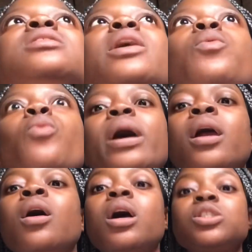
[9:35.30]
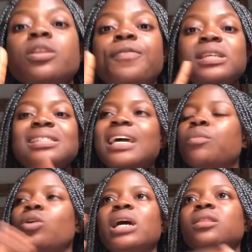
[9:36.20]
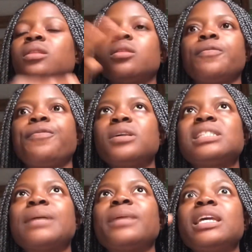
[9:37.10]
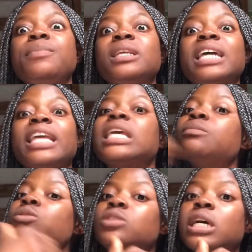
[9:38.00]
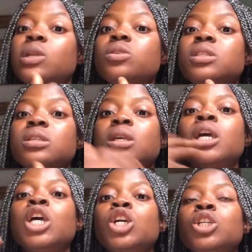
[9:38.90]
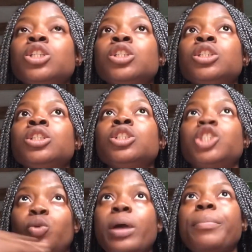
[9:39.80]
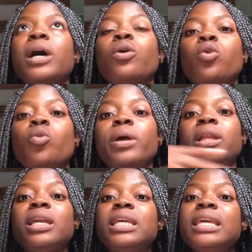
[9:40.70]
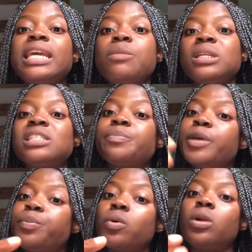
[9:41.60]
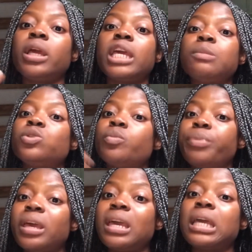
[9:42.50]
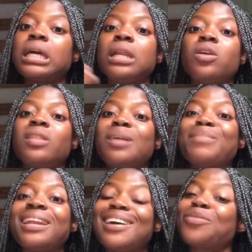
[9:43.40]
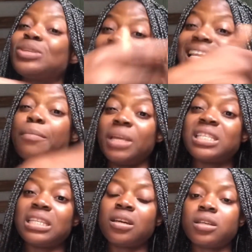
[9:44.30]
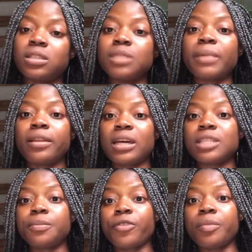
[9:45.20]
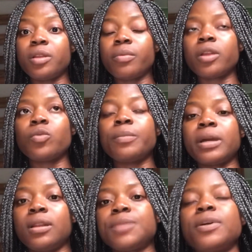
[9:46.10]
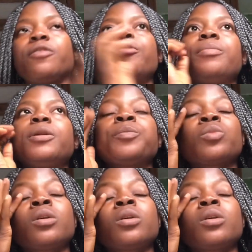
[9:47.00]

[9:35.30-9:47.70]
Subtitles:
like, why? Okay, so the first time that he beat her, that he came to their notice, she went back home, and then he came with his people and came to beg and all of that. My dad was in that meeting, because it's my dad's family, by the way, my dad's part of family.